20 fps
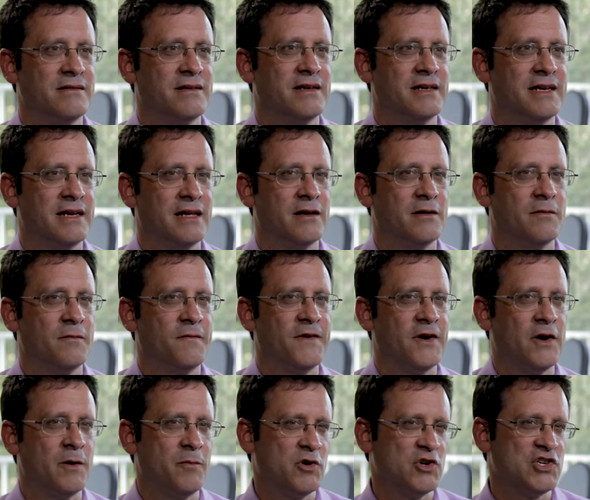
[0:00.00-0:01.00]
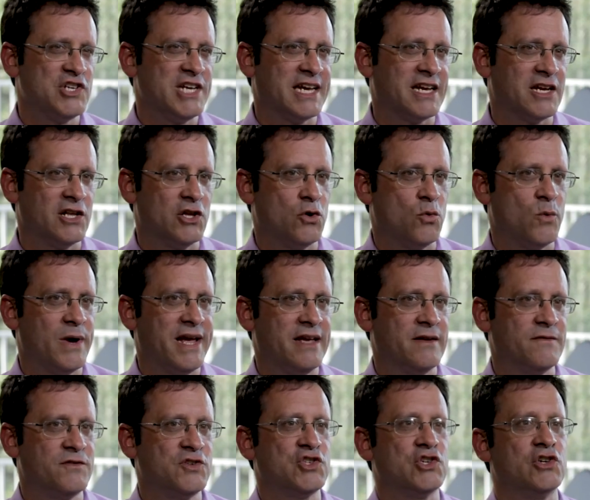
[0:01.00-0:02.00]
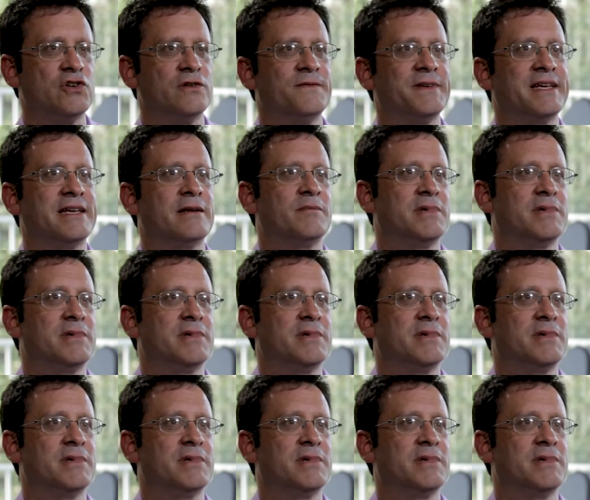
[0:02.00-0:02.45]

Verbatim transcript: a, a very particular way of serving